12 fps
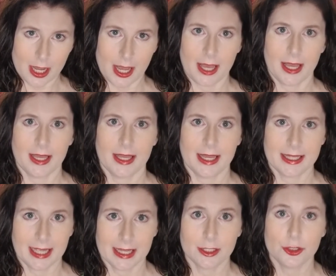
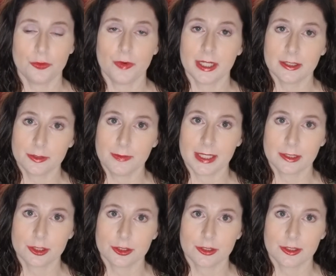Again, you want to make
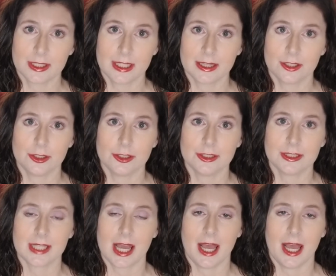sure that there's